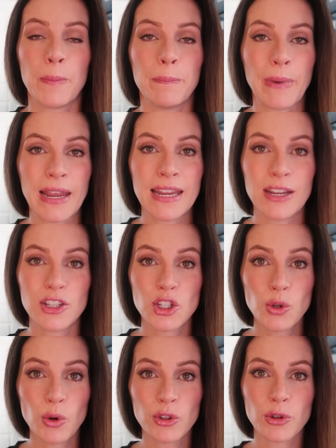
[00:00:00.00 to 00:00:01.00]
My
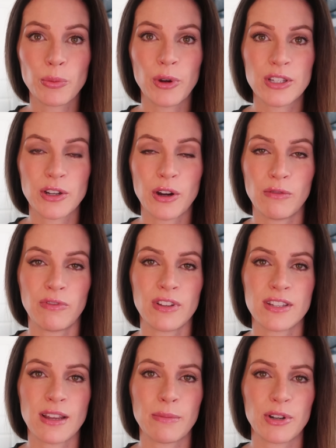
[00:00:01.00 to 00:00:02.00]
2 older boys are home for the
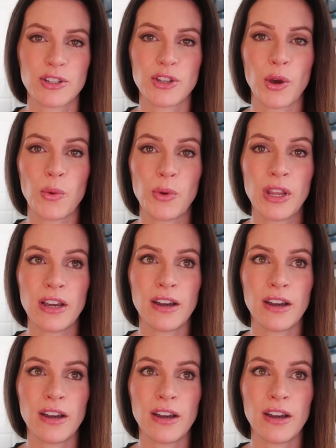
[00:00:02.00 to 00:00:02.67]
summer, so we